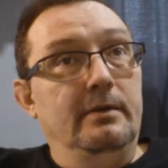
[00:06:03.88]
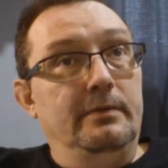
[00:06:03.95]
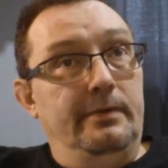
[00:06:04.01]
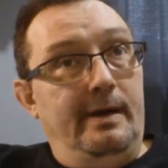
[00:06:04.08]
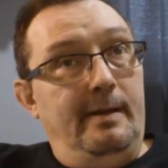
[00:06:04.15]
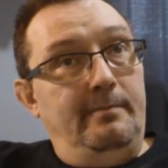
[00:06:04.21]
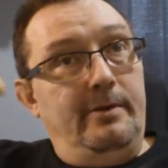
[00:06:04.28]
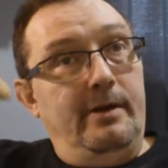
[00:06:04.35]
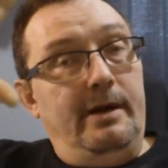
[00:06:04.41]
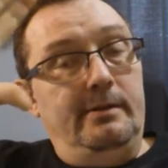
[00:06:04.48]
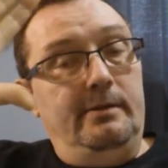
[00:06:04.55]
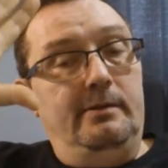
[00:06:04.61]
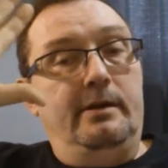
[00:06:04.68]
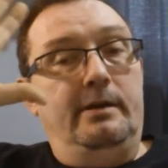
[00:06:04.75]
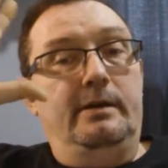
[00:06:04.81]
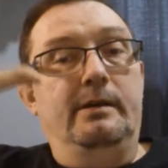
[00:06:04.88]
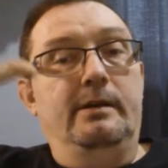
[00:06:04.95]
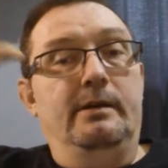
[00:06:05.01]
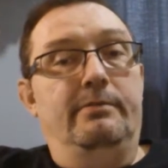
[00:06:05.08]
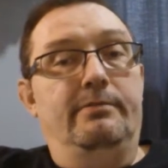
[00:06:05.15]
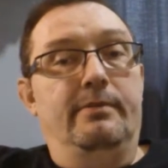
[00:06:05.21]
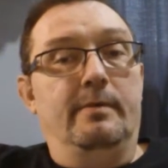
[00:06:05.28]
So I'm trying to look at
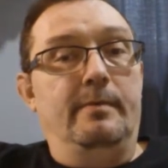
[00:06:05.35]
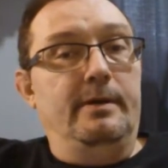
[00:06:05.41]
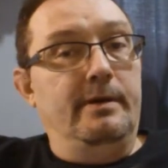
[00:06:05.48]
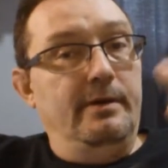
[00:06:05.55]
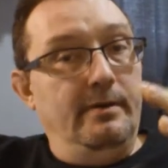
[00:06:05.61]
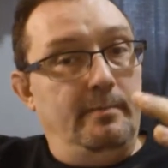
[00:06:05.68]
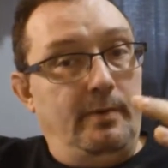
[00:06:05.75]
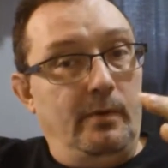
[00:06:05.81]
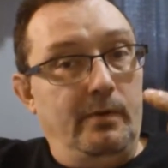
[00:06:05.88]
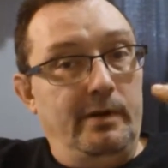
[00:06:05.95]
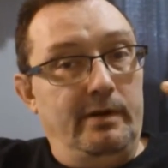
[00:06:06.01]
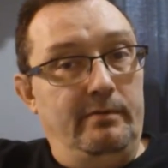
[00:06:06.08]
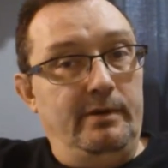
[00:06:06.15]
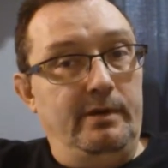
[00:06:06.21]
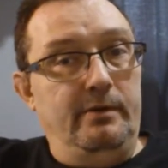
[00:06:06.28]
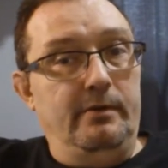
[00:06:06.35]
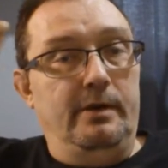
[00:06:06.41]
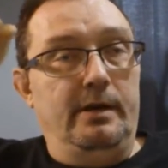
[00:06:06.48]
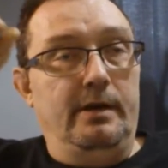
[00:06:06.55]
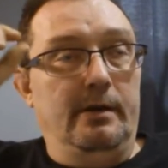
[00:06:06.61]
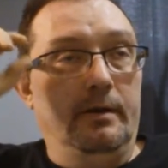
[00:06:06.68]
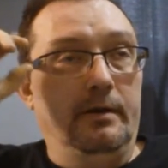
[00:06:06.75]
this from another point of view
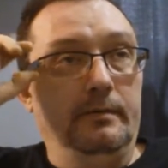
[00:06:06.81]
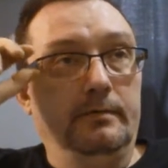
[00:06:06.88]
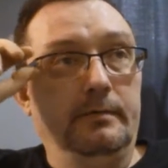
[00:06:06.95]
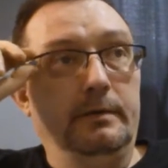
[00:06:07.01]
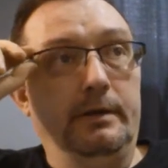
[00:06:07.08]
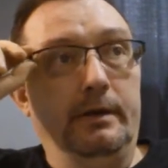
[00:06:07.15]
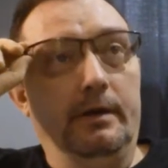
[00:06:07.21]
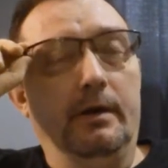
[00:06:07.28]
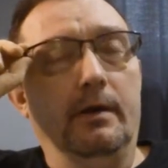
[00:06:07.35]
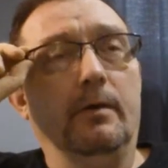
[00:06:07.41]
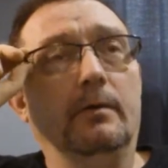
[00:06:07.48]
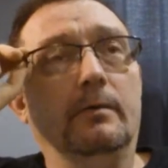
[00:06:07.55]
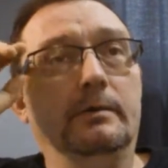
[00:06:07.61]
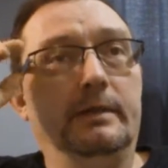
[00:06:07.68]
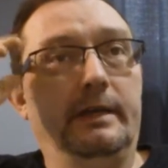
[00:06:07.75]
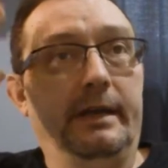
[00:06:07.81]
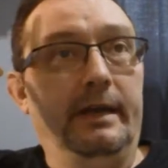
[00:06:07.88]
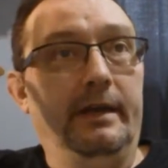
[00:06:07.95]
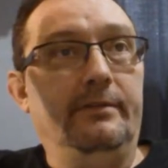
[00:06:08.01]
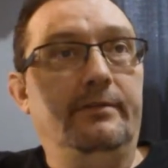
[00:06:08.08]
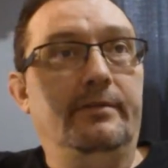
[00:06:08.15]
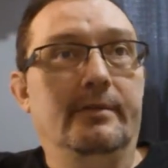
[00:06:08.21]
here.
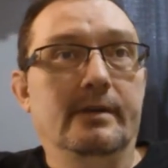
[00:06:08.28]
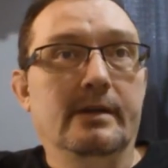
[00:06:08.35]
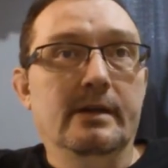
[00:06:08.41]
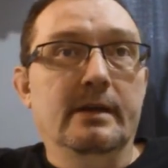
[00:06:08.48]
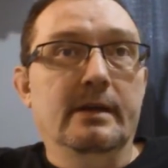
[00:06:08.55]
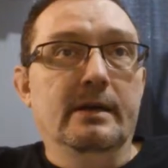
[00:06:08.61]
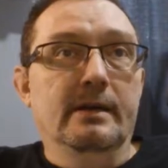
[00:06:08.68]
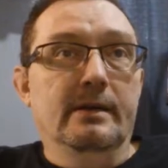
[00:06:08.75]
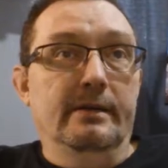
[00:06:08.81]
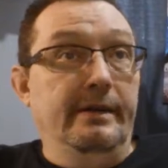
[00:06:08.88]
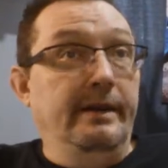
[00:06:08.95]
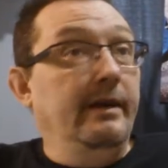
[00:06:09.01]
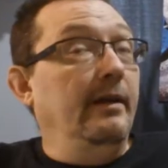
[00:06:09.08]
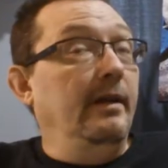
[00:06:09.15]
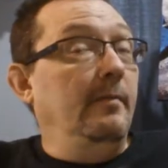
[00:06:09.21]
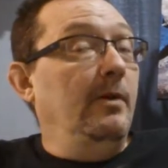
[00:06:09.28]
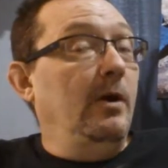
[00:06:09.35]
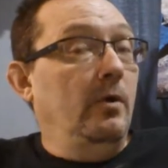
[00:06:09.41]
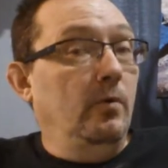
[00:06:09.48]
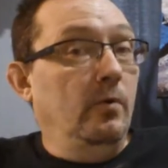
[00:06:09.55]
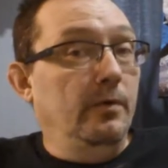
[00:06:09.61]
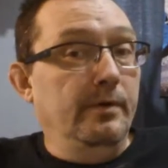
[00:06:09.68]
Yes, now that I'm
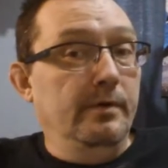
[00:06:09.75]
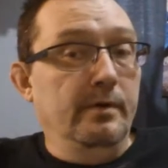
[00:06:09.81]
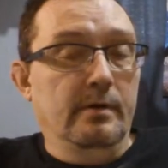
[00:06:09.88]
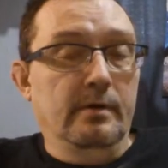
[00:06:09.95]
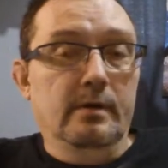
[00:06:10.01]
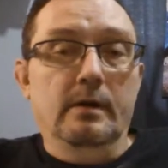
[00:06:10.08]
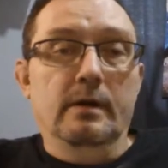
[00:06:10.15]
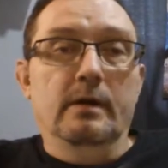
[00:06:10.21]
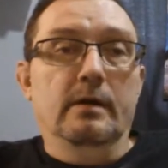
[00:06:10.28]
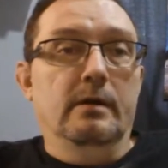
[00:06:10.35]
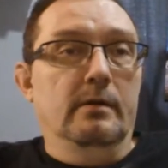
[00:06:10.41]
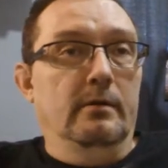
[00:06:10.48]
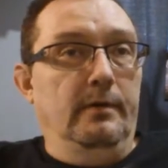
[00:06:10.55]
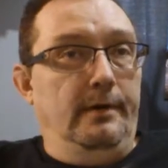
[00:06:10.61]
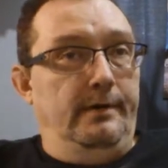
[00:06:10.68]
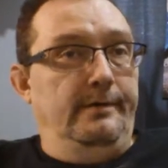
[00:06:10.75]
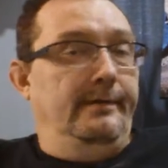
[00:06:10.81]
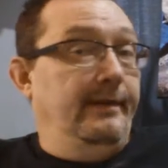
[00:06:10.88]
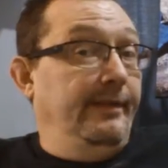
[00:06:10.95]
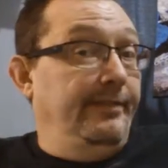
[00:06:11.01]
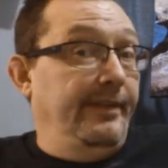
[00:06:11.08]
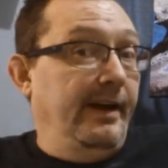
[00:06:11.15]
older, well,
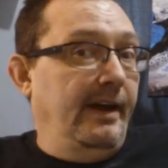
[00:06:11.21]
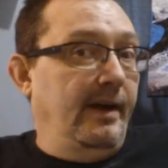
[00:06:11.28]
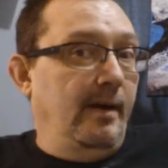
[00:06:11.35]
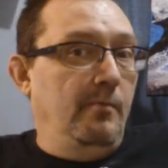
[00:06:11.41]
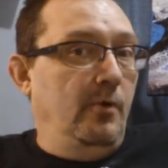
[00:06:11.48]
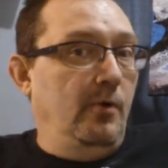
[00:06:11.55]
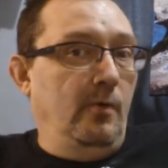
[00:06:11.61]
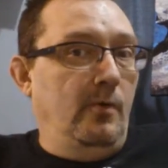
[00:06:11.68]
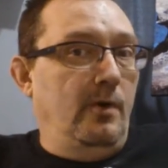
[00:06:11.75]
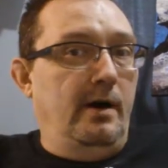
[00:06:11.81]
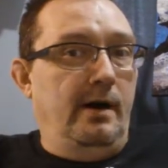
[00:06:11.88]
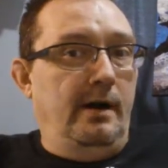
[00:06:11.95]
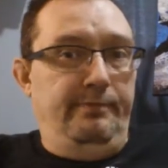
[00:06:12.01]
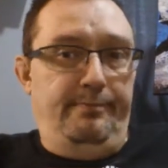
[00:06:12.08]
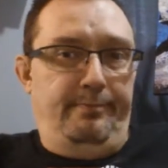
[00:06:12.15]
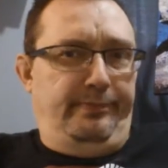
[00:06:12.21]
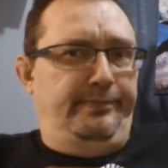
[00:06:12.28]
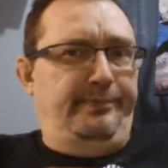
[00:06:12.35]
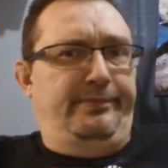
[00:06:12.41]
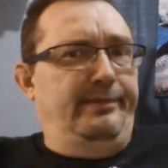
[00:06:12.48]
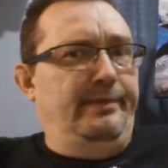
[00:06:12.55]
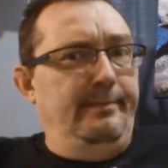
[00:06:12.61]
I think I'm more wise.
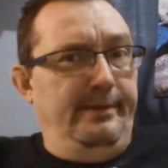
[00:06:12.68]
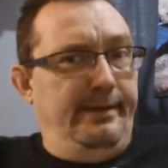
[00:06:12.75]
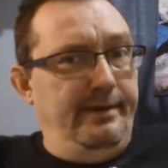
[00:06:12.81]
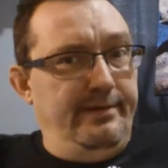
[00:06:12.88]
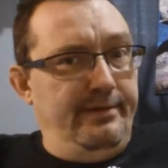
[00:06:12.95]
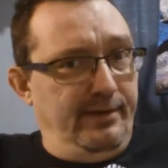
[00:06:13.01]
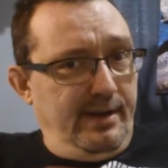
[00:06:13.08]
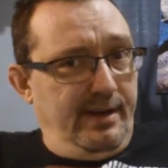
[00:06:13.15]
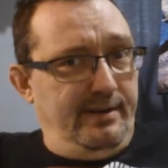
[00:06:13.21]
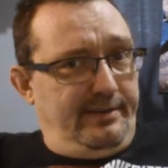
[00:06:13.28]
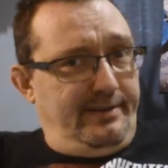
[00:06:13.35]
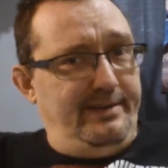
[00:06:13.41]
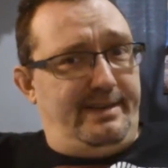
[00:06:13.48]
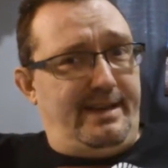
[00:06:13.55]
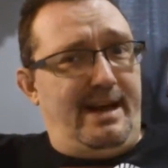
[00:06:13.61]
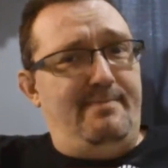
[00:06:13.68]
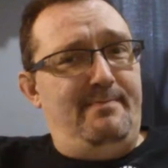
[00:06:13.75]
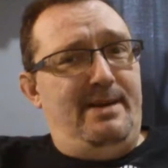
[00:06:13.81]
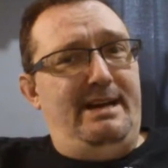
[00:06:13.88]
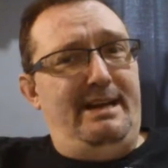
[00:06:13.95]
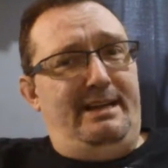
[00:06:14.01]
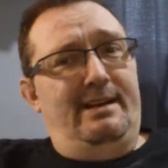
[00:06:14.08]
Some of the decisions I
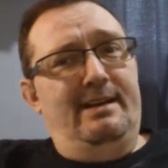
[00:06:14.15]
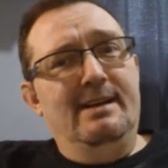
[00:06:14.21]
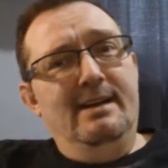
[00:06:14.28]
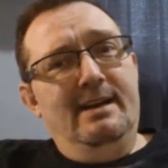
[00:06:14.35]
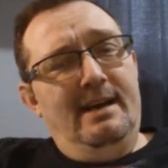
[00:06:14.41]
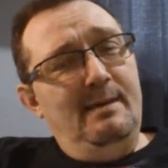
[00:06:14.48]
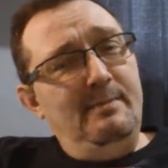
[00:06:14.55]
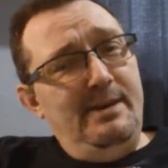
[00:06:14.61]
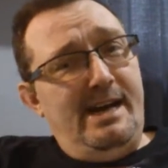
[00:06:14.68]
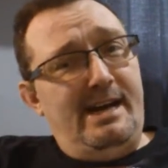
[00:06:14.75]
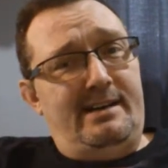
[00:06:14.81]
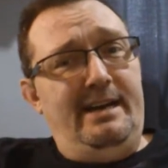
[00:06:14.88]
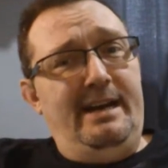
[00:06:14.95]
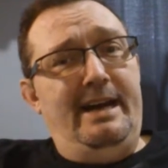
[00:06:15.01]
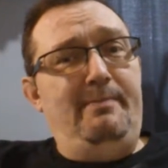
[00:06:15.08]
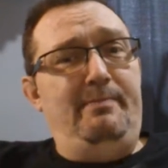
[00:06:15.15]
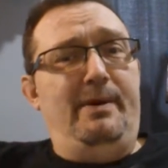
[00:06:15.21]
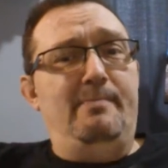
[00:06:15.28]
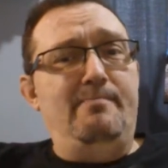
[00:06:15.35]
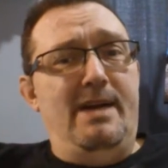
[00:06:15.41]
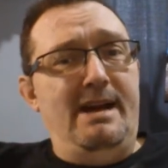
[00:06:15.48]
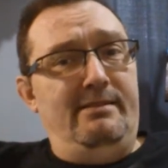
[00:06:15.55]
make. I cut up
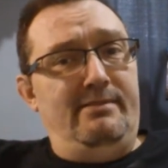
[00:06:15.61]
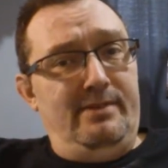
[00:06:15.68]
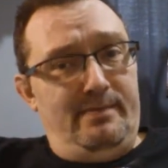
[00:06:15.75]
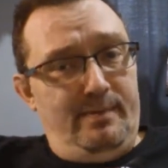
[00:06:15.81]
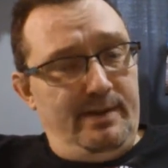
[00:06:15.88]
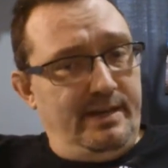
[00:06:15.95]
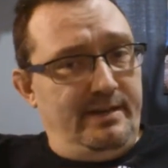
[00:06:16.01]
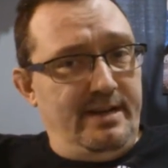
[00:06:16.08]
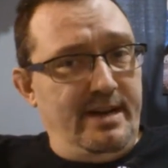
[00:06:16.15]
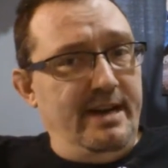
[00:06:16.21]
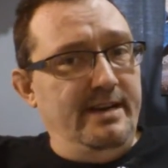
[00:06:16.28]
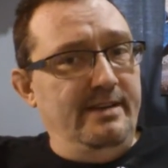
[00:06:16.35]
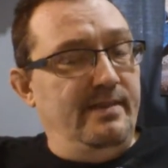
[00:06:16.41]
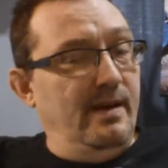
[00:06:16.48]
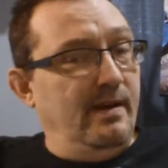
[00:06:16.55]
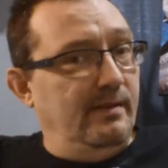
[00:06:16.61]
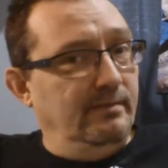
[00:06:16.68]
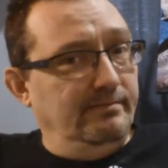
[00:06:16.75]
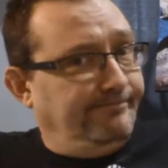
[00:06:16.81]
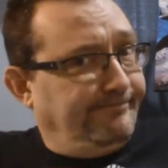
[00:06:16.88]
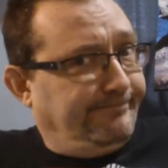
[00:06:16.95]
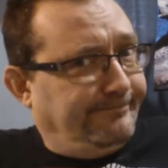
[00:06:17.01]
a mattress with a
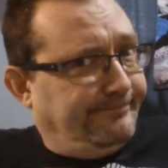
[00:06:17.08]
chainsaw.